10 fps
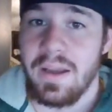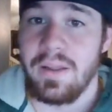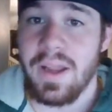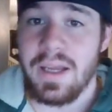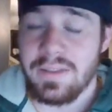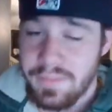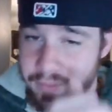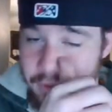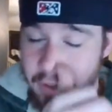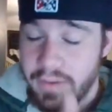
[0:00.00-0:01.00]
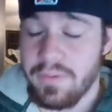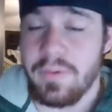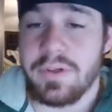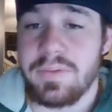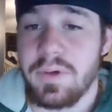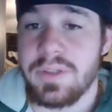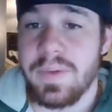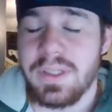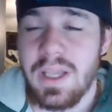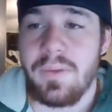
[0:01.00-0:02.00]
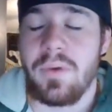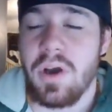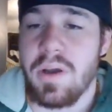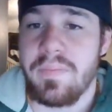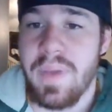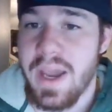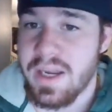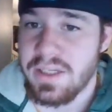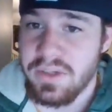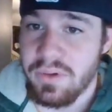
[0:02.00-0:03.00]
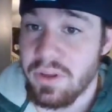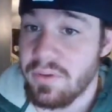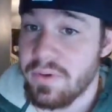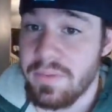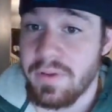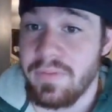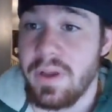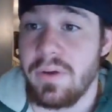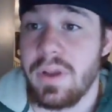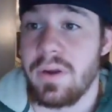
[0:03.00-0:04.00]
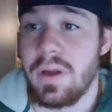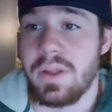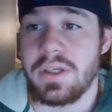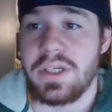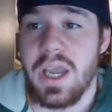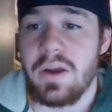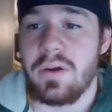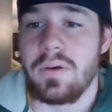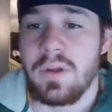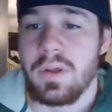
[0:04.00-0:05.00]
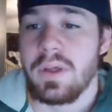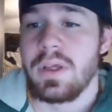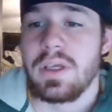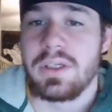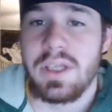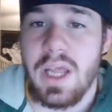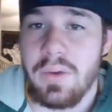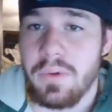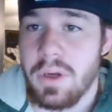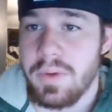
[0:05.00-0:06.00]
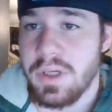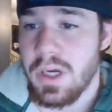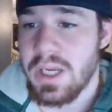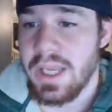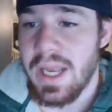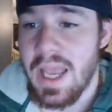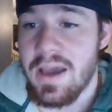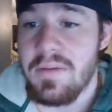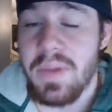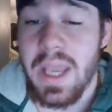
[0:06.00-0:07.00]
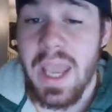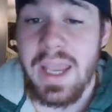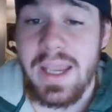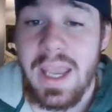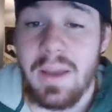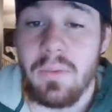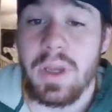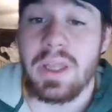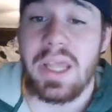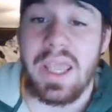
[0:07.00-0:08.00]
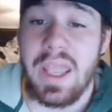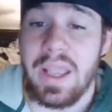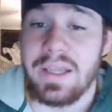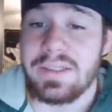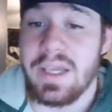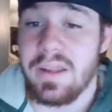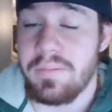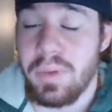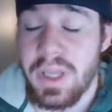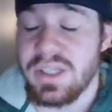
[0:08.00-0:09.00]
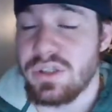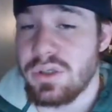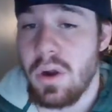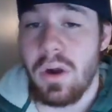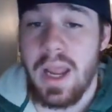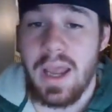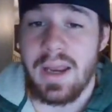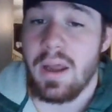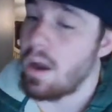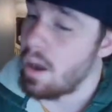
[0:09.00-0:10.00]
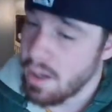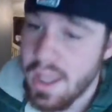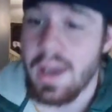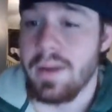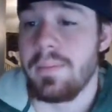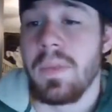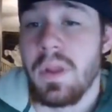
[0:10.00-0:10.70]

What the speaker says: Hello guys, I'm Timothy Earle from Earle Sports Bets, and welcome back to another free pick video here on the channel. Today we're going to be talking an NBA game. We get the Kings and the Blazers going at it again.